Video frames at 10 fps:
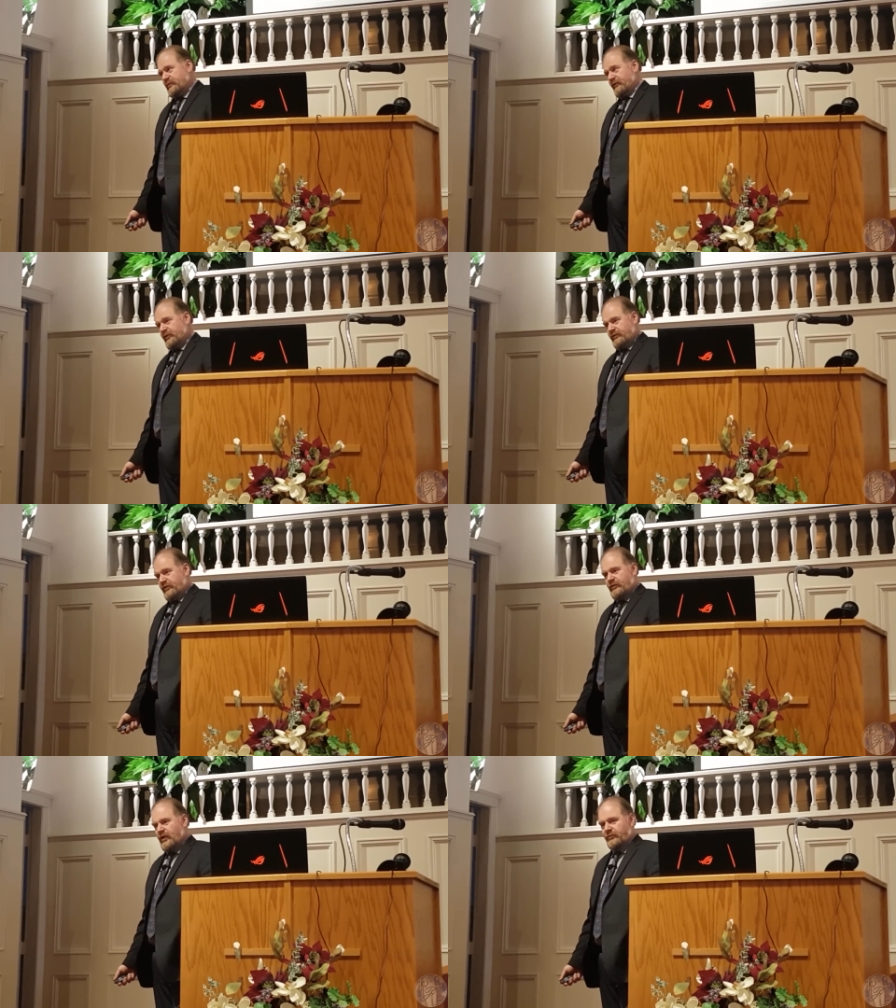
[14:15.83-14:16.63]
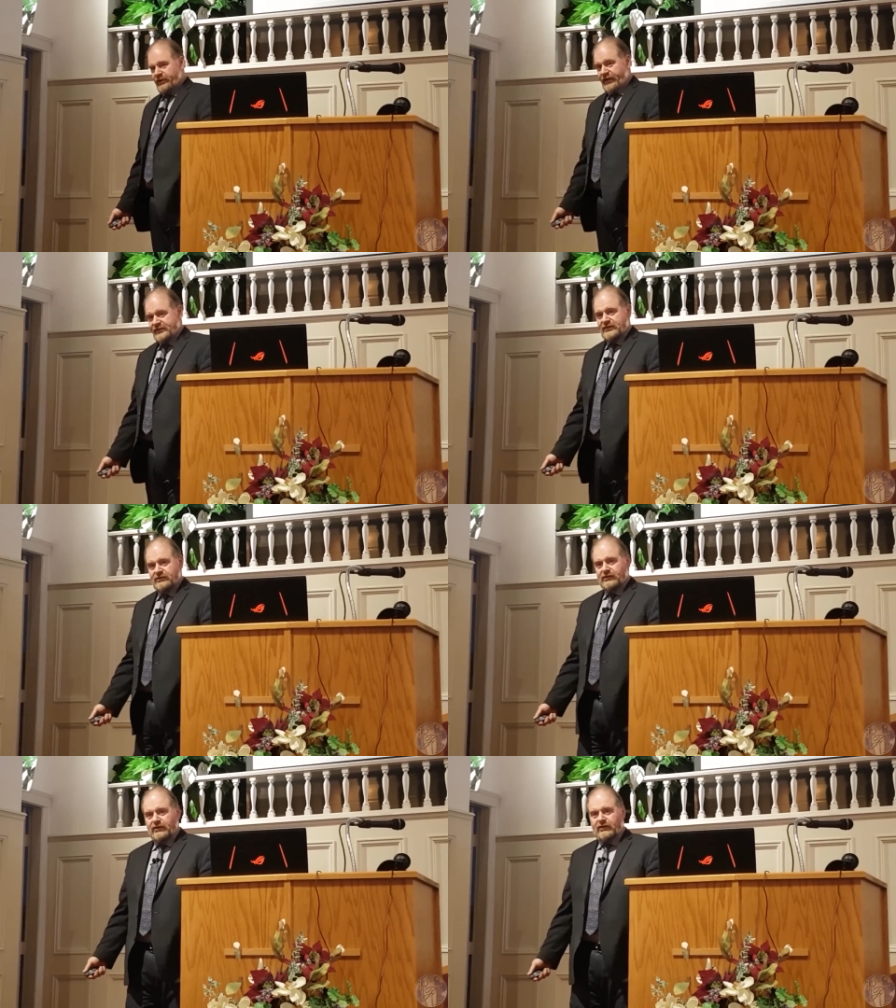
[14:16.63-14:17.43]
brethren, you're in the wrong place.
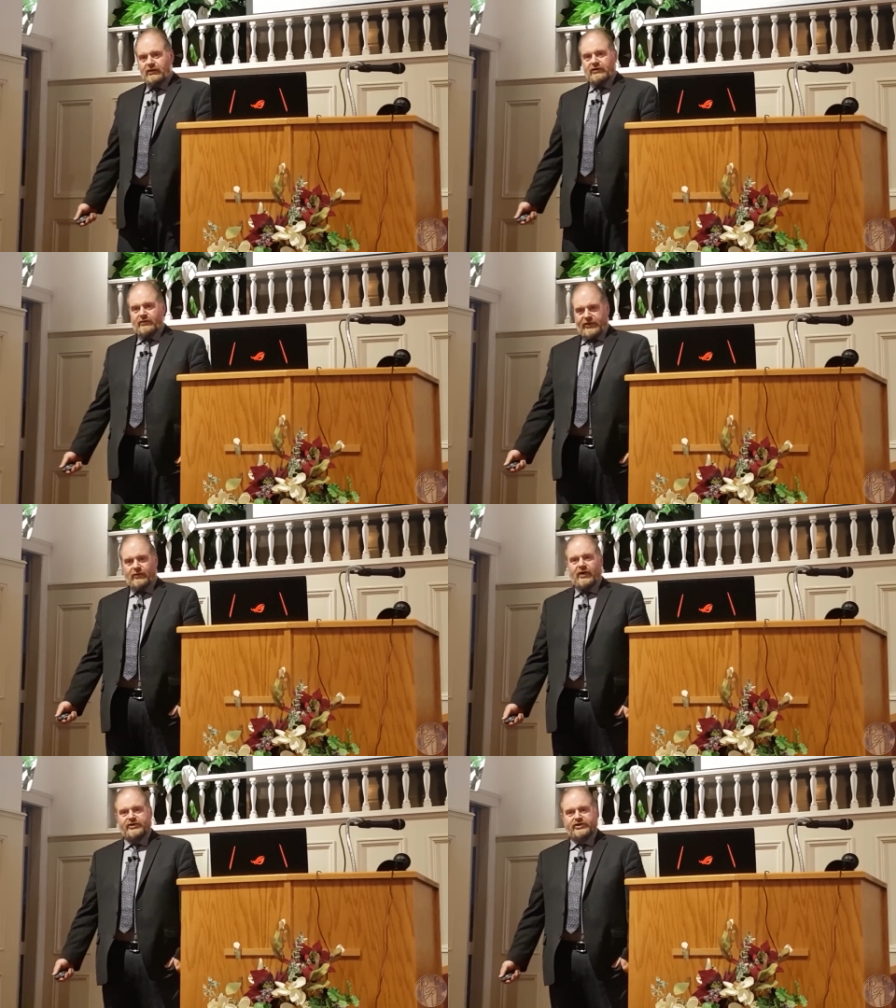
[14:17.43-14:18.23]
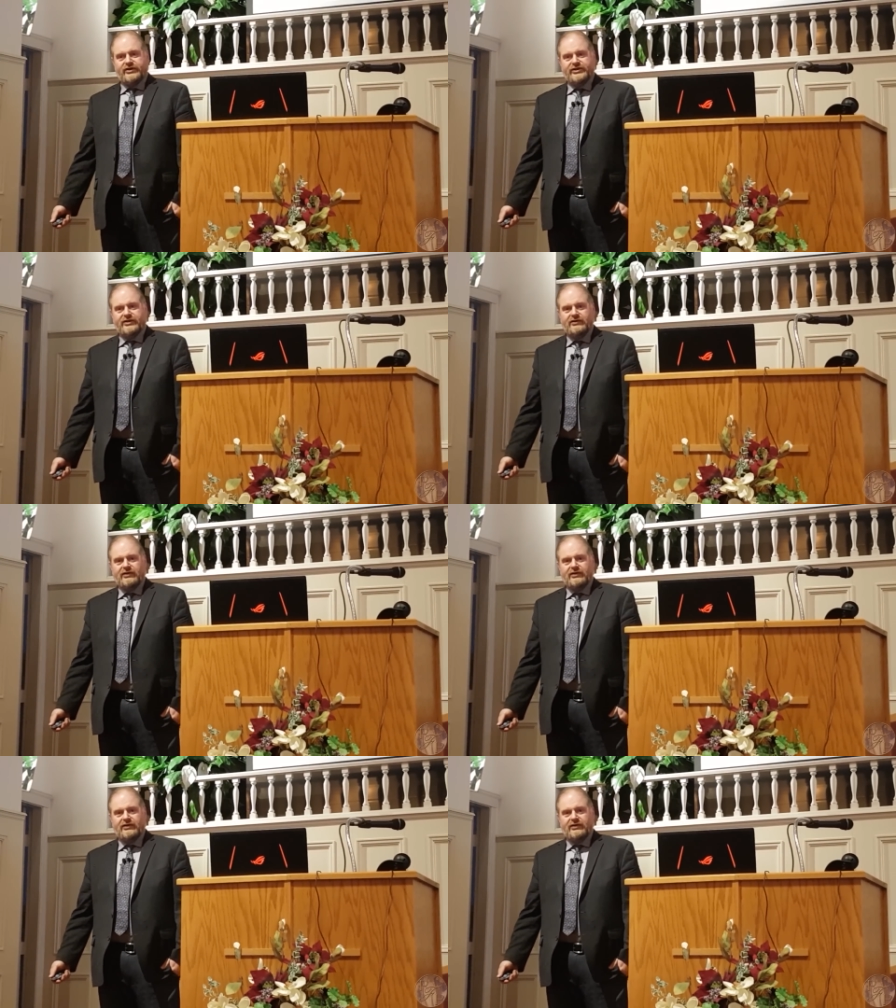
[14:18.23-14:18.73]
You're in the wrong church.